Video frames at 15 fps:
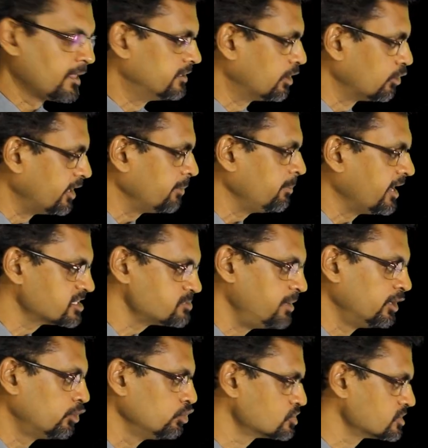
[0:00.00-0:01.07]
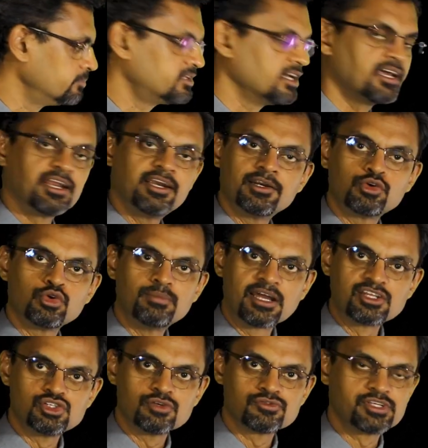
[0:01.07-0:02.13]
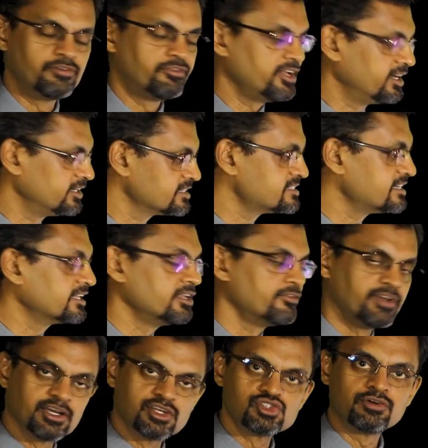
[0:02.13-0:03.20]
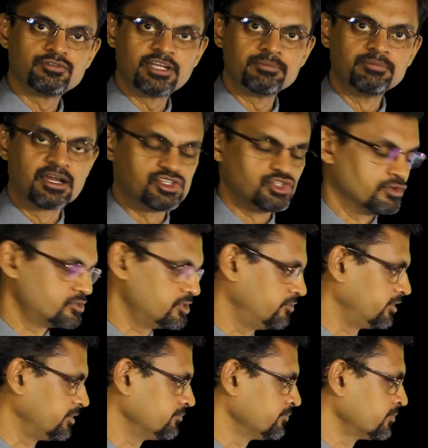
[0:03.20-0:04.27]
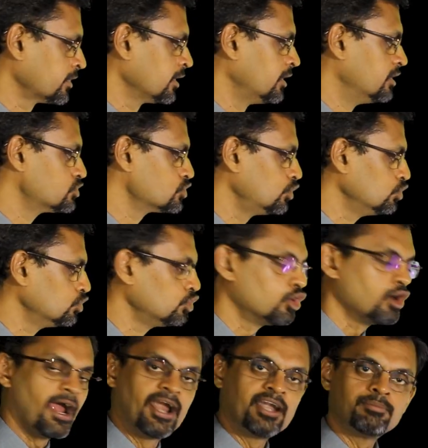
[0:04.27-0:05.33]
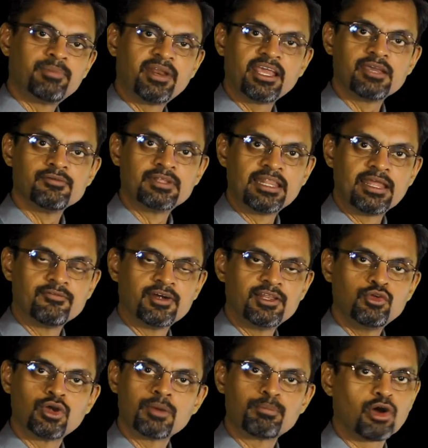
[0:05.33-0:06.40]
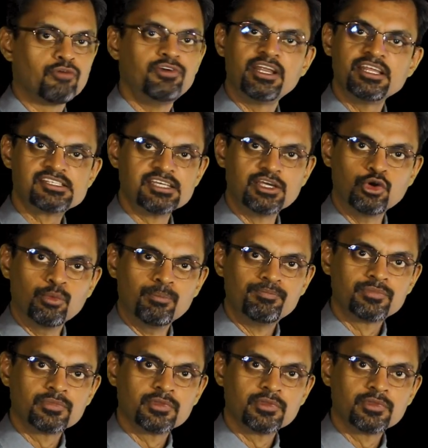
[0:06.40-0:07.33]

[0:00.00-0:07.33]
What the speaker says: Now let me explain to you something related to margin of safety and the significance of that margin of safety. So you know at break-even level your profit is zero.